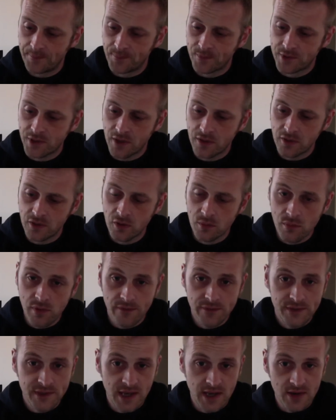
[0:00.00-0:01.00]
So the number
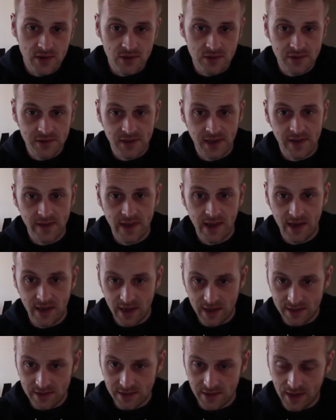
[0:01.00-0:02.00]
of skills that the
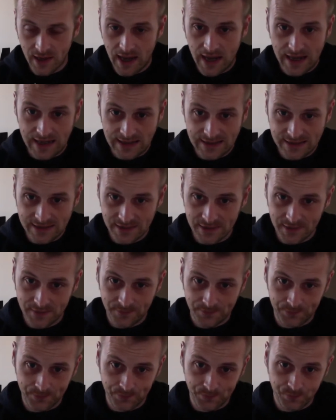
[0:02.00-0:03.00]
Alexa has
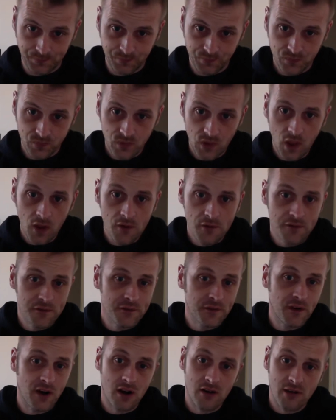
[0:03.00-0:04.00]

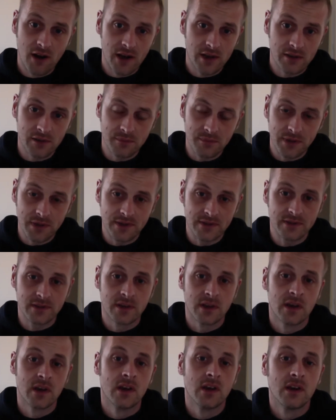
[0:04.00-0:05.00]
far outnumbers
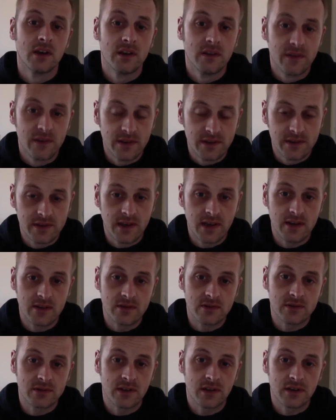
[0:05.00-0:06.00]
the
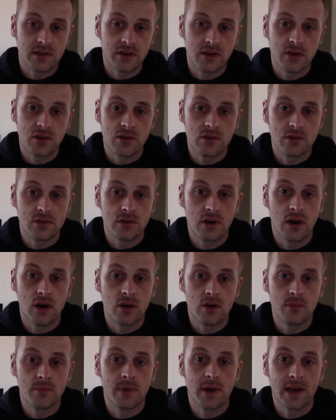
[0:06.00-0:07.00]
skills that Google
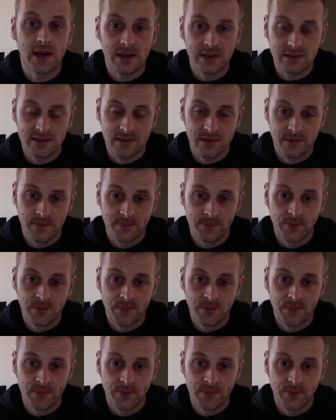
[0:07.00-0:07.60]
Home has.